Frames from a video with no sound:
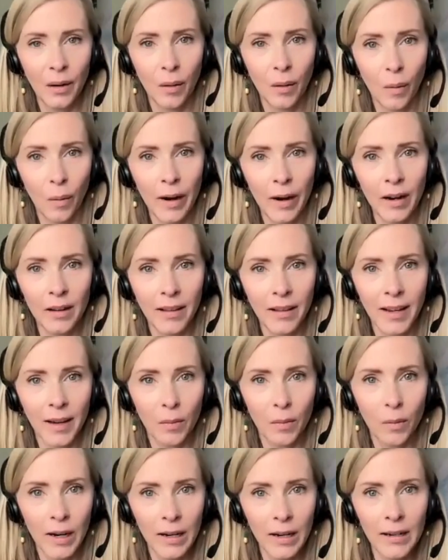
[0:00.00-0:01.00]
well,
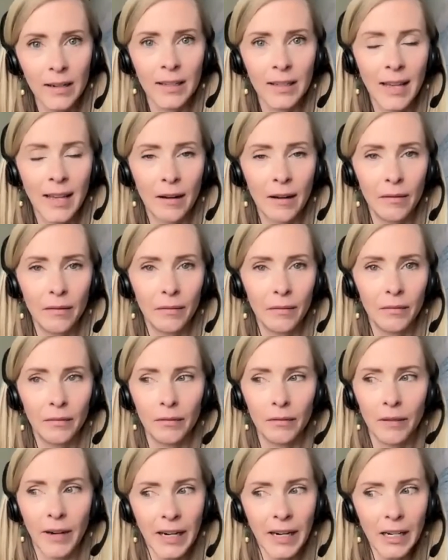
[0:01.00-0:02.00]
where has that
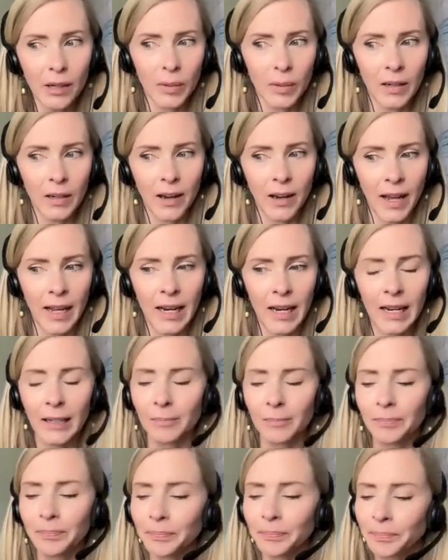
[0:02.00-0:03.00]
rage been
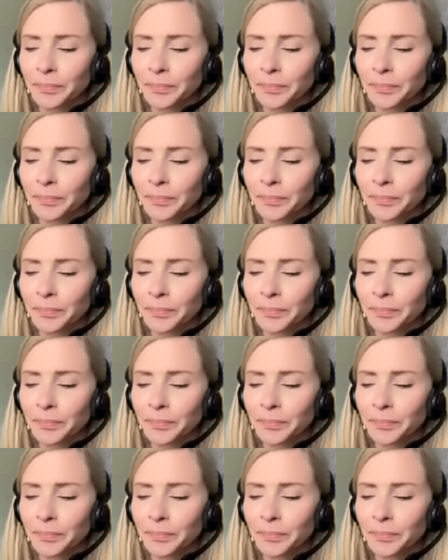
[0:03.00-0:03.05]
hiding?